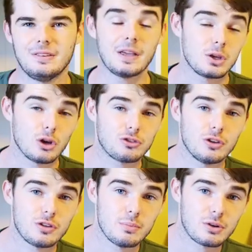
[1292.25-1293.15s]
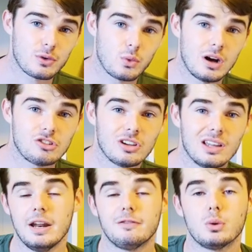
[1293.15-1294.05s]
Thank you all so, so much for watching,
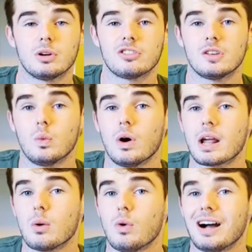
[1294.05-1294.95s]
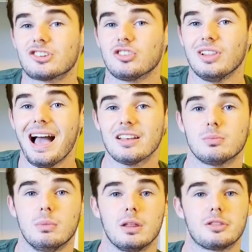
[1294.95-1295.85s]
and if you wanna see what I watched
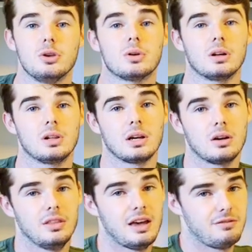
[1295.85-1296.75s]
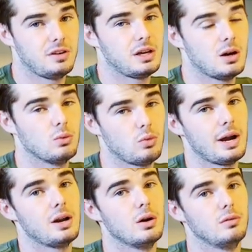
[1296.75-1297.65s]
last month, you can click on that video
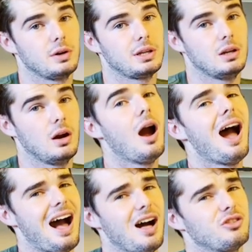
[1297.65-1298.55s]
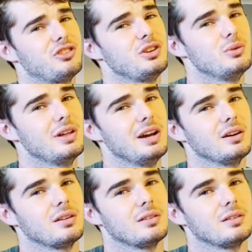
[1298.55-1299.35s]
right over here. I'll see you there.